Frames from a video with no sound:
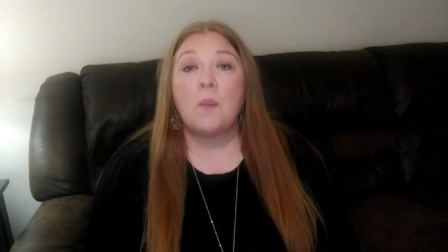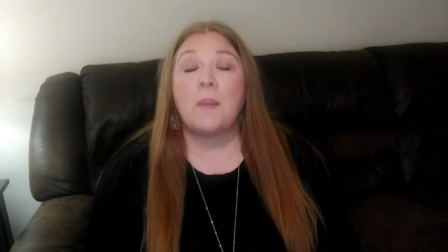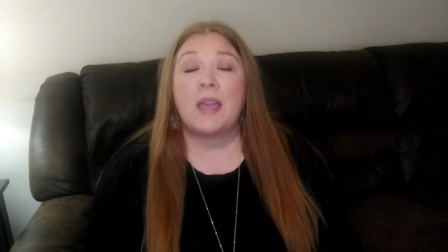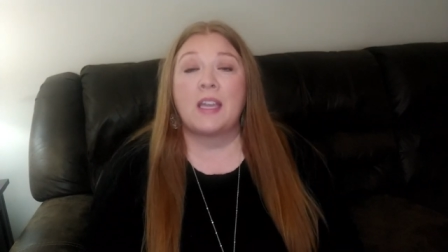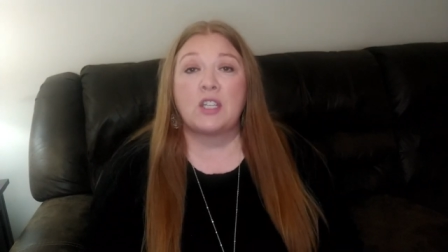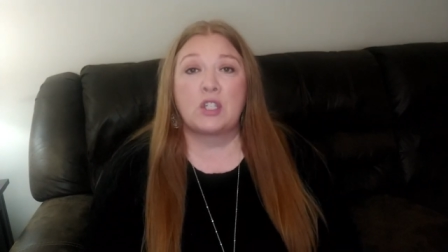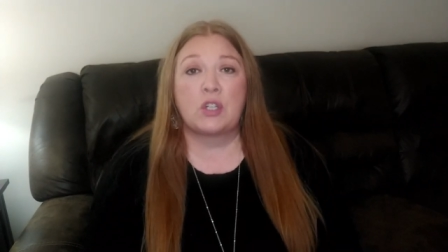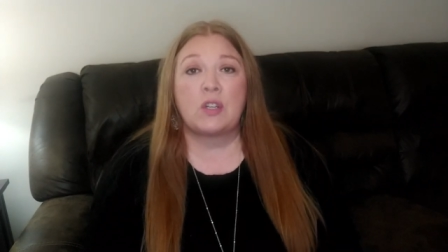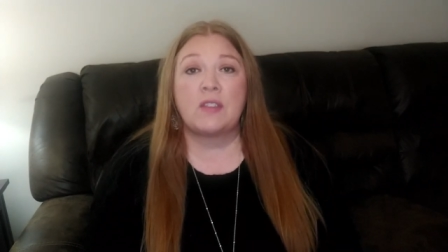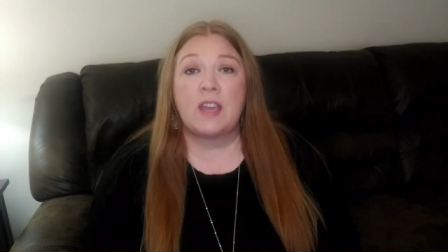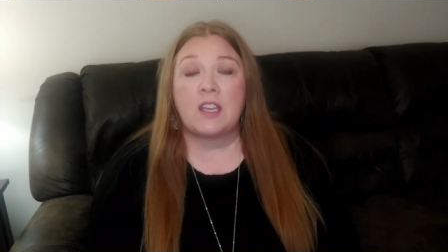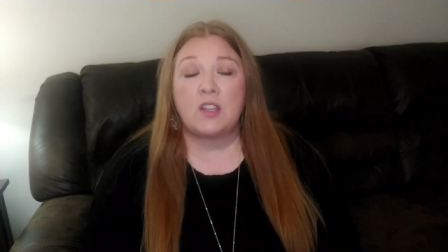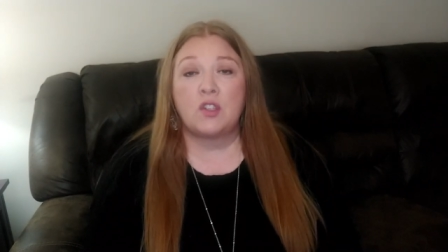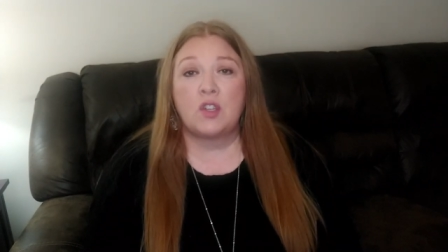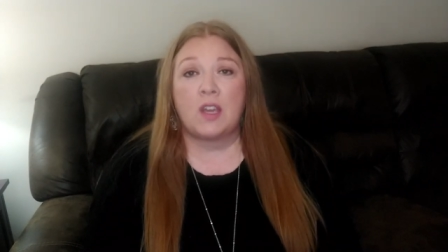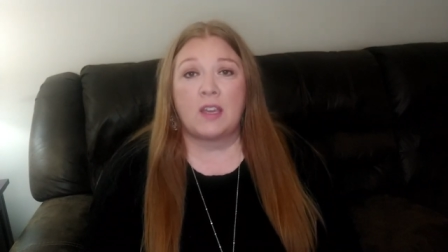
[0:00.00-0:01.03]
Make sure
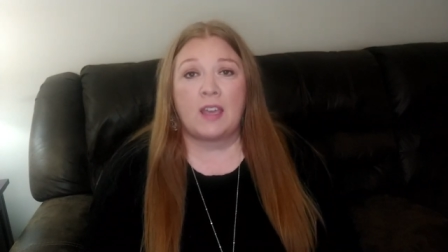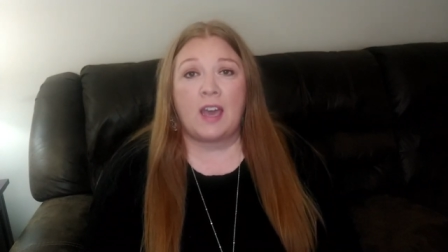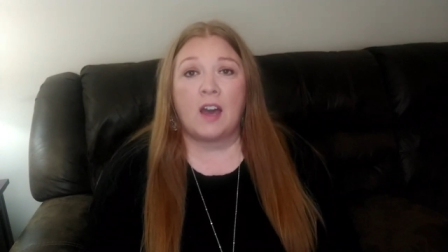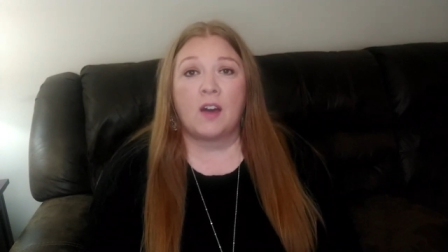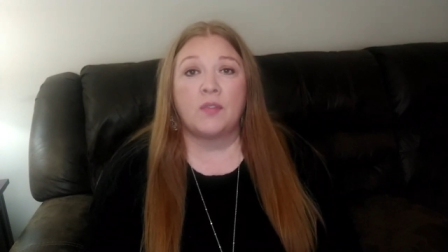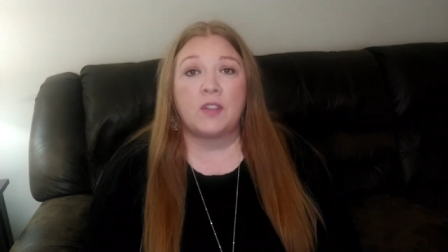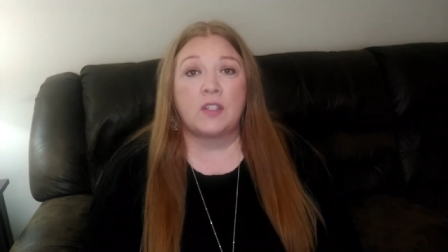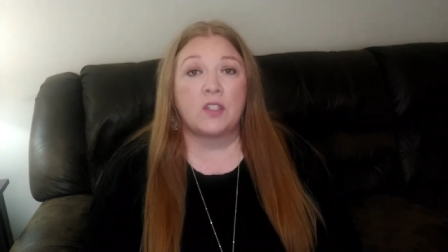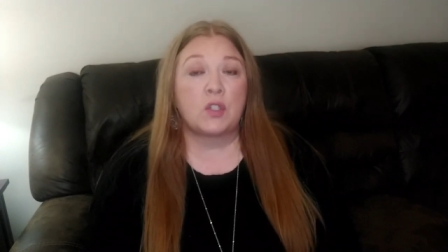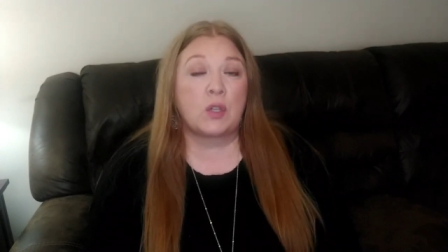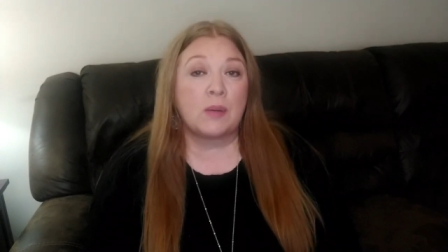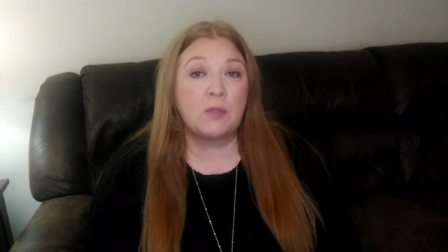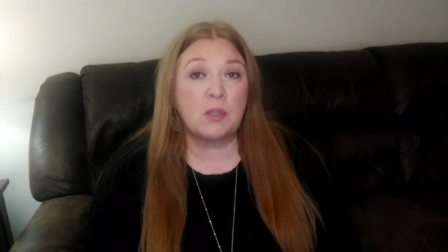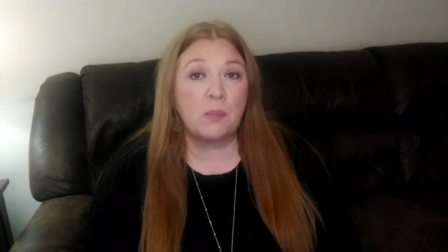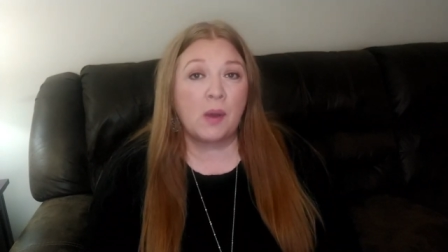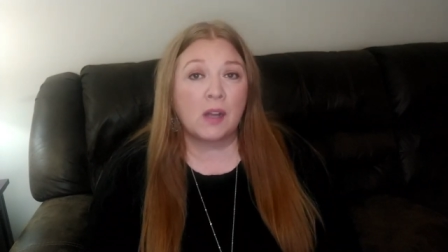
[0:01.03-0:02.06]
that you check out the
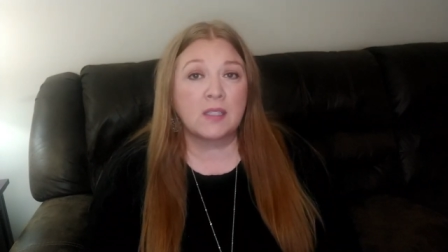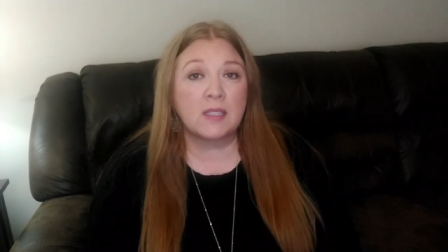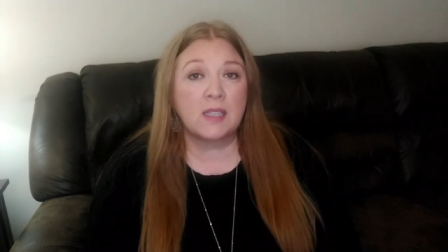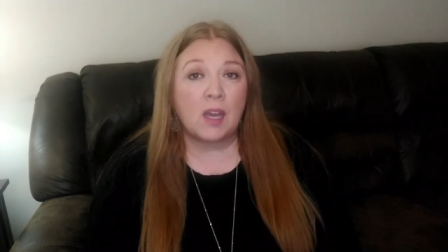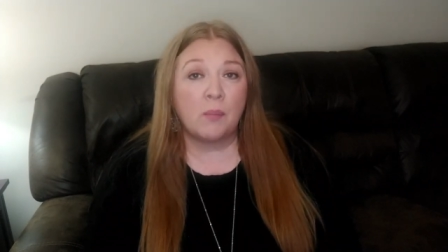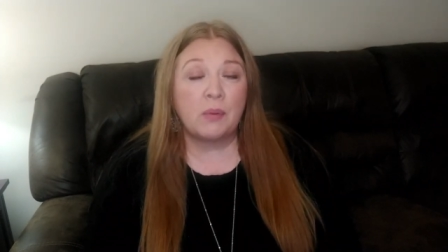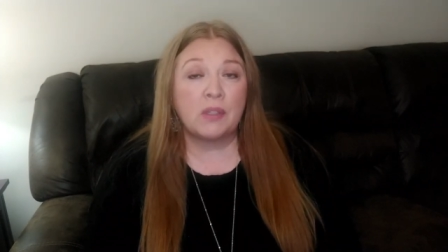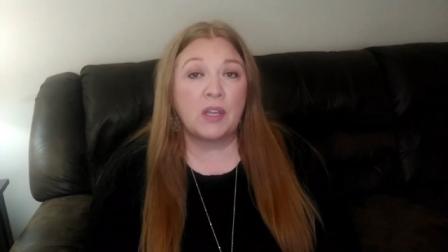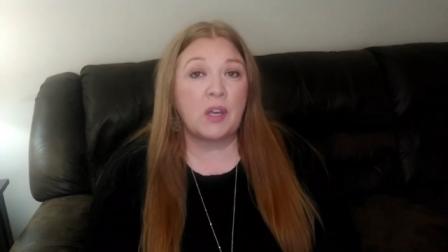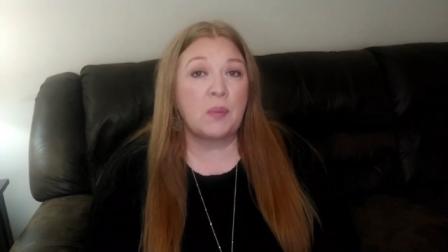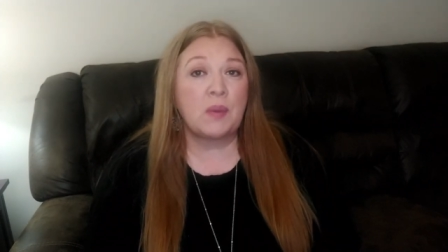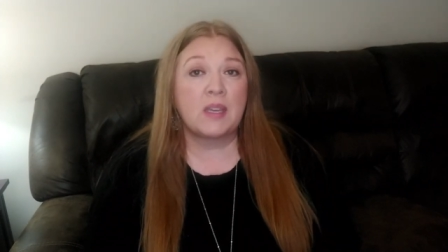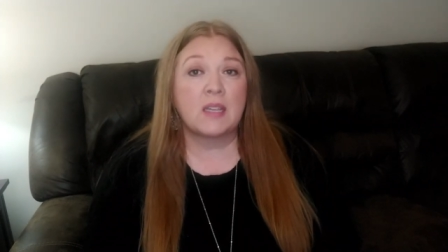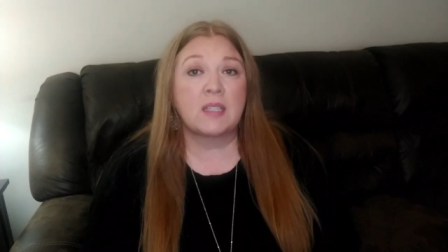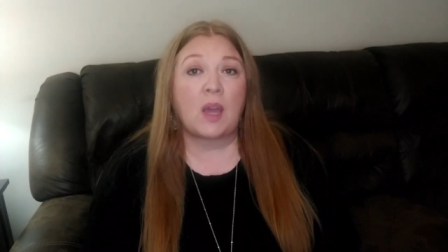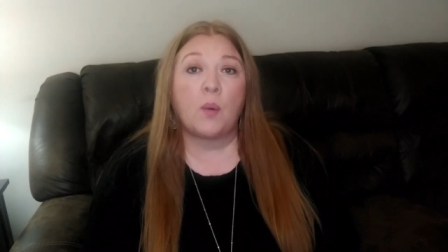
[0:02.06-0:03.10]
description box down below
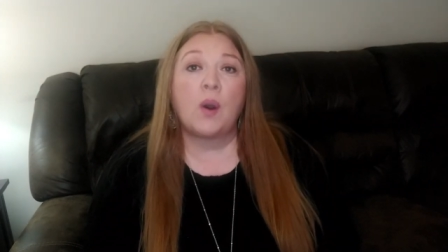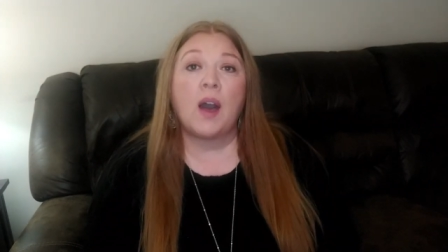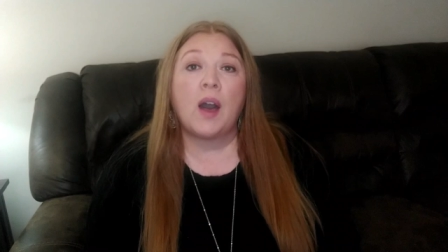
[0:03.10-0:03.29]
because I will